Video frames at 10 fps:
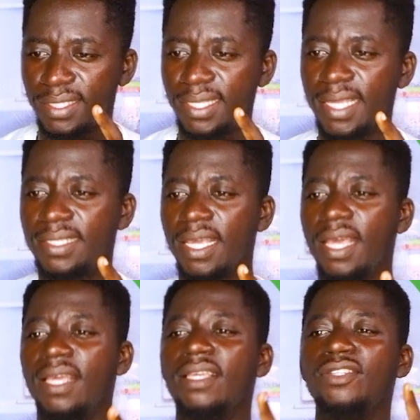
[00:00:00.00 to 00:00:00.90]
It says,
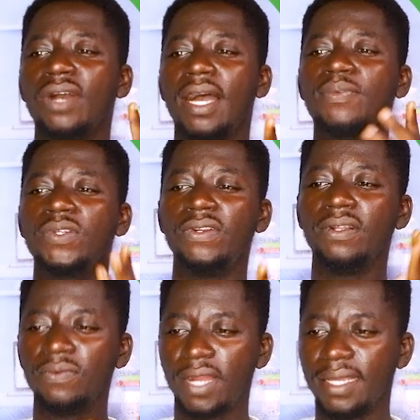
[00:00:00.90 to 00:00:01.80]
"You are
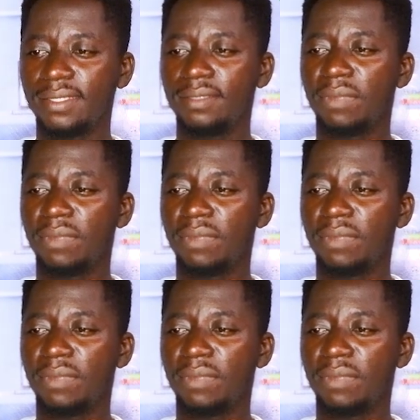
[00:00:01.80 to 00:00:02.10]
absolutely right.